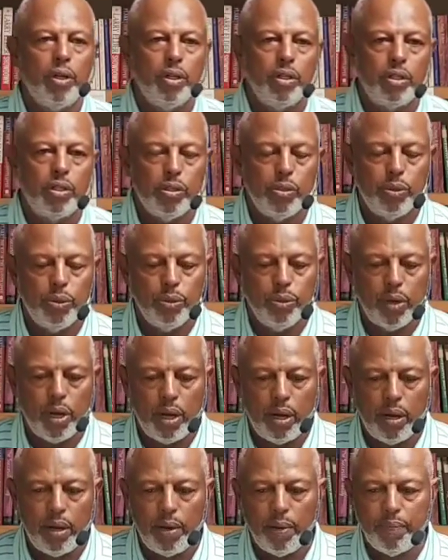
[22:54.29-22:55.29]
to
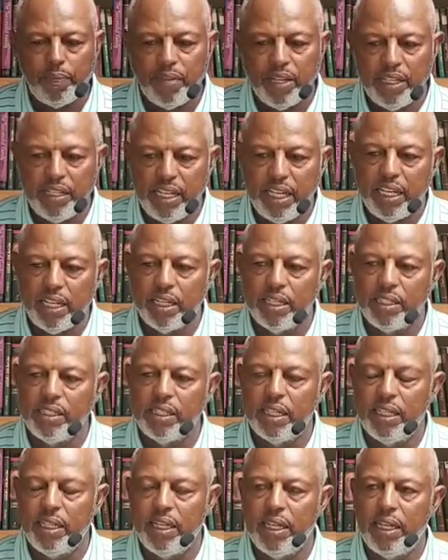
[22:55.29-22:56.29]
um, the deacons,
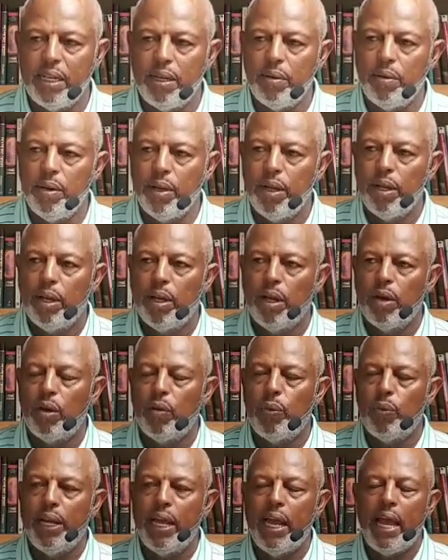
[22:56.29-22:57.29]
and then
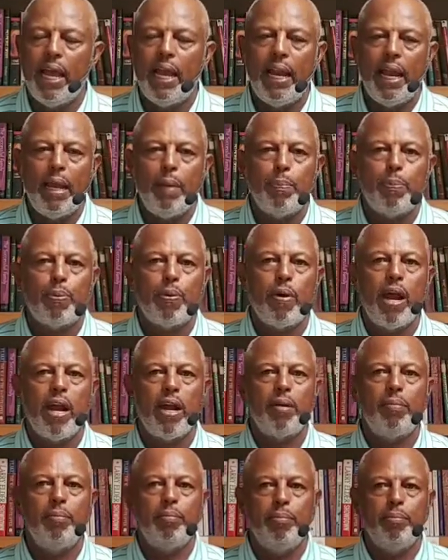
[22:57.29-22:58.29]
we had a
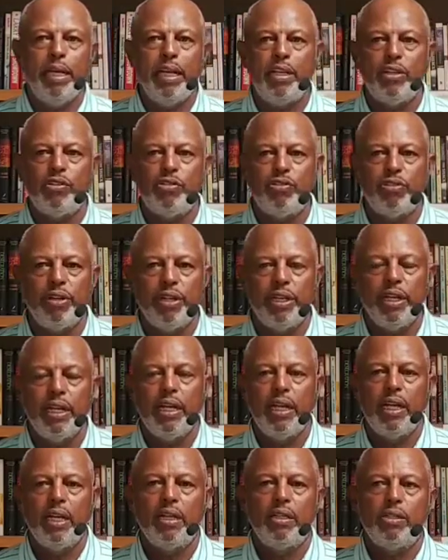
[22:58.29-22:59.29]
prayer ministry
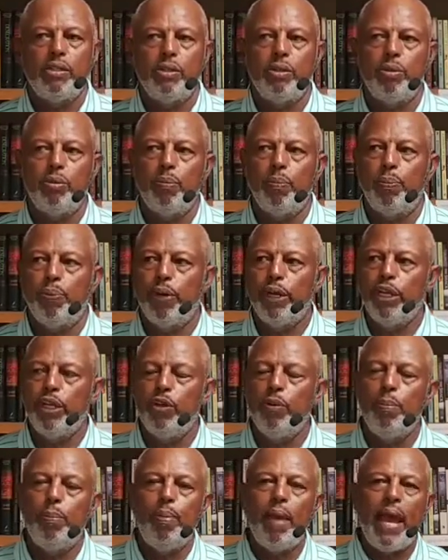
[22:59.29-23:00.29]
to bring
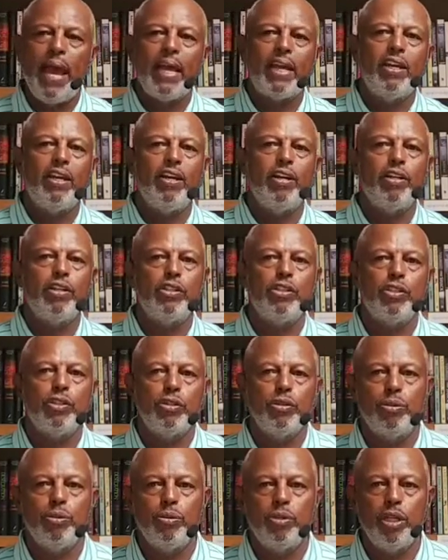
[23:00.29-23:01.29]
you back here
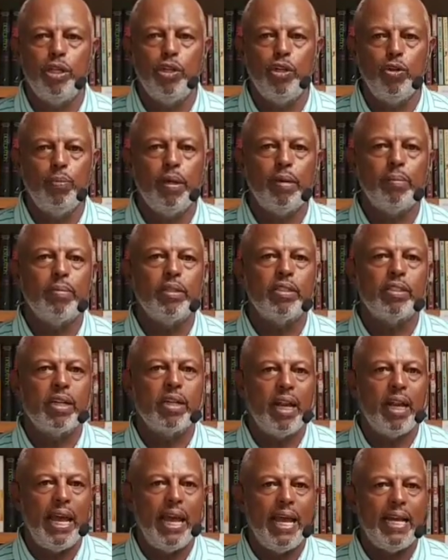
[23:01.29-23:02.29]
to the new members
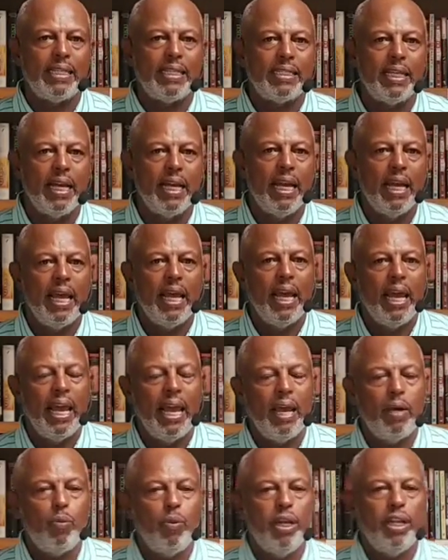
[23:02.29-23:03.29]
class.
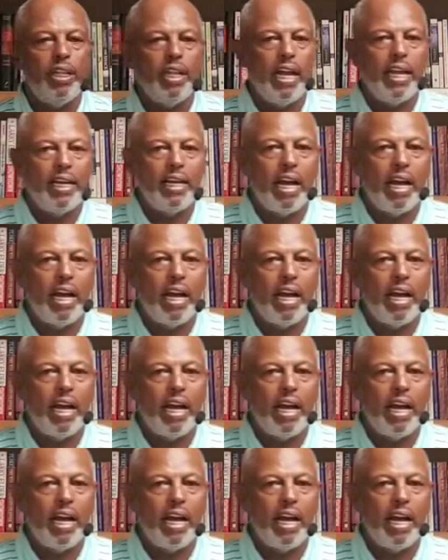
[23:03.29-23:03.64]
And we thank